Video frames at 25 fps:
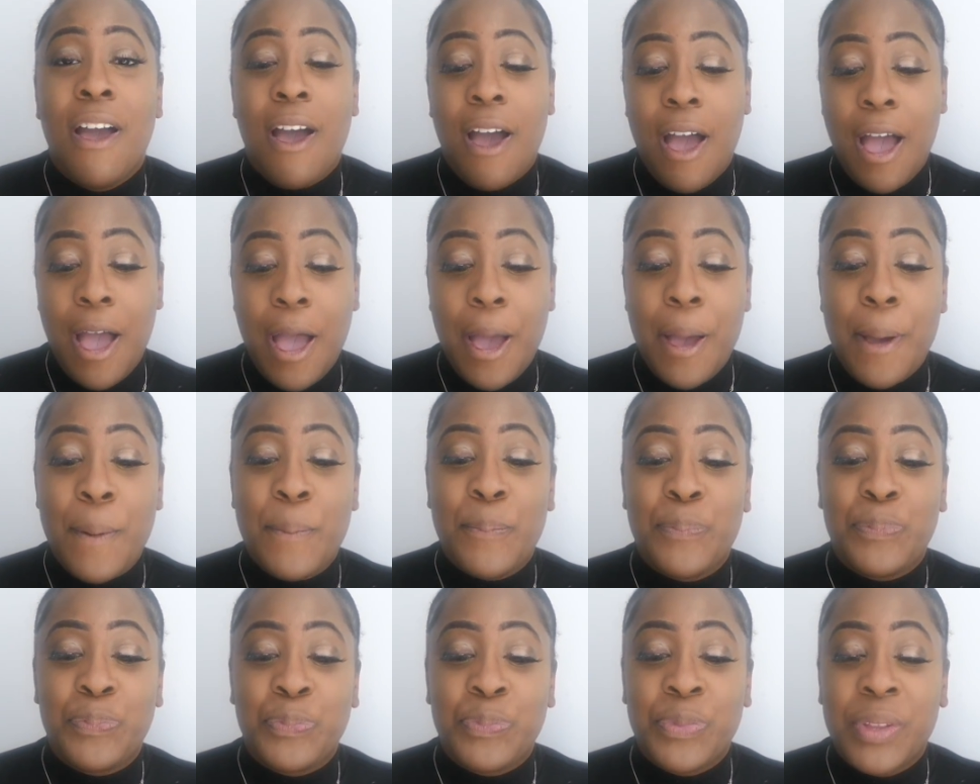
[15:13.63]

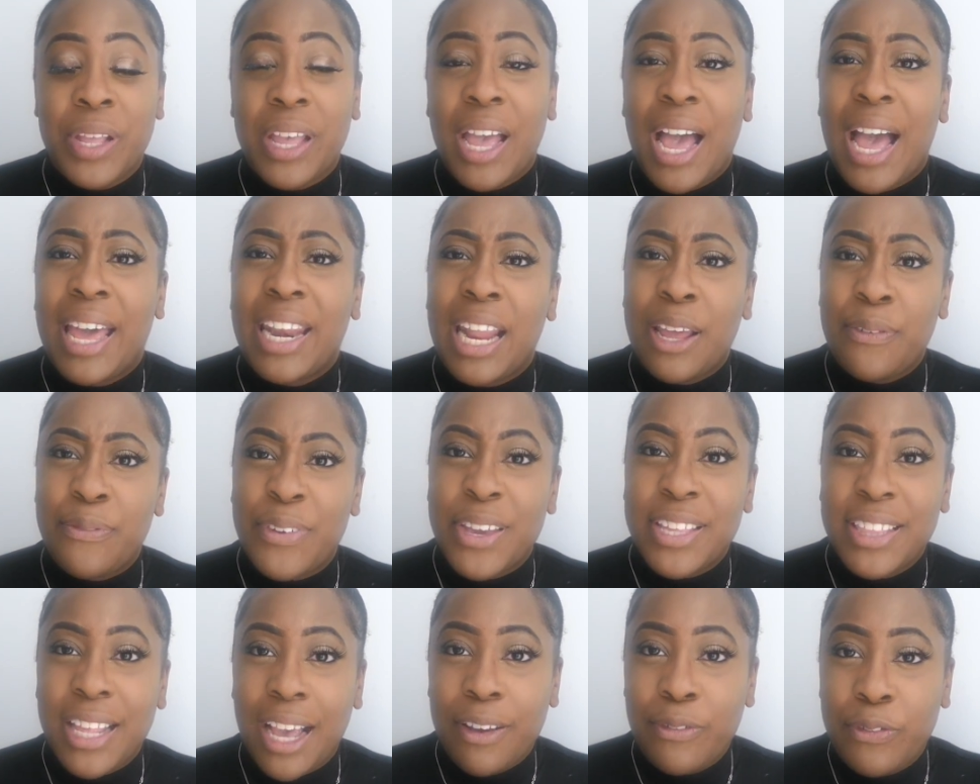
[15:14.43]
and I
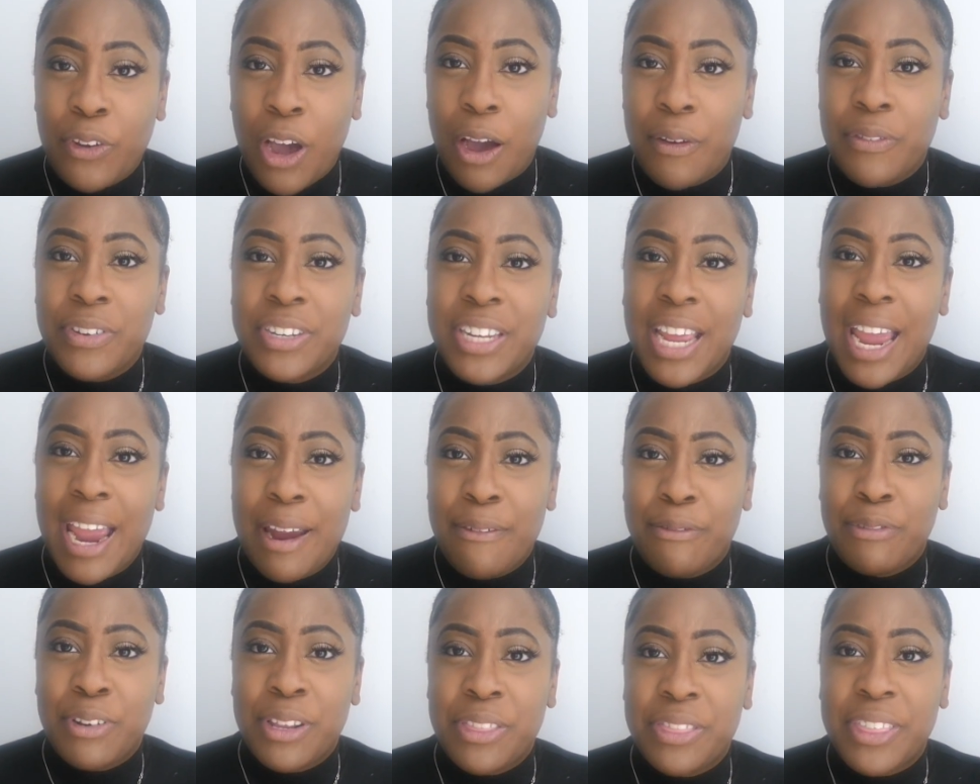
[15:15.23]
think that I've covered
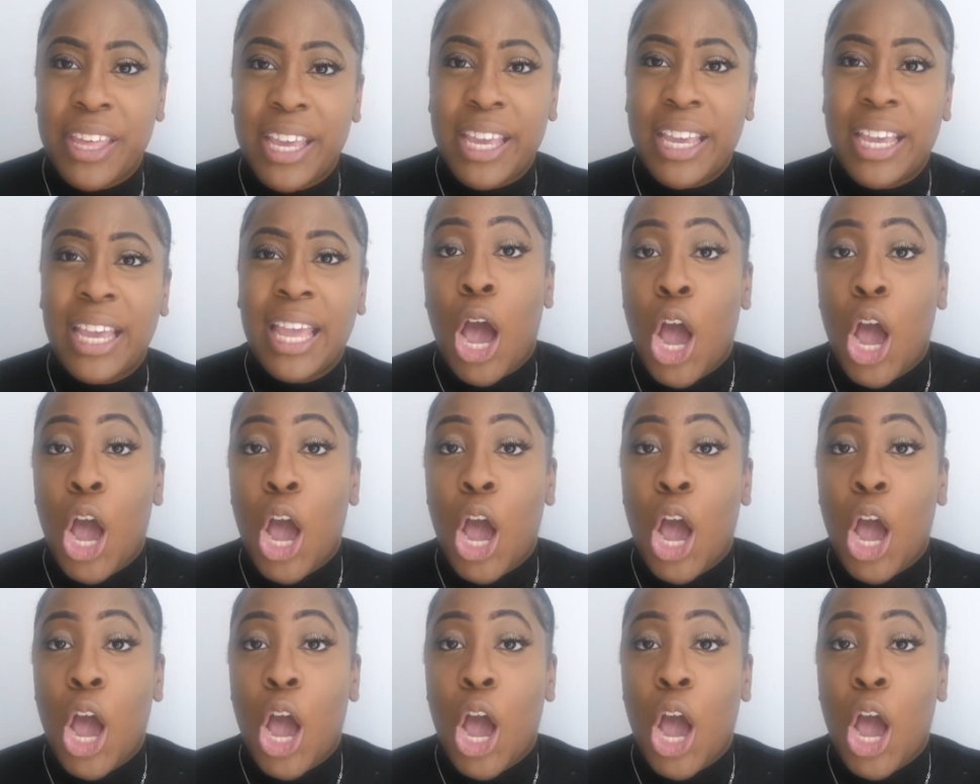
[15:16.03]
everything.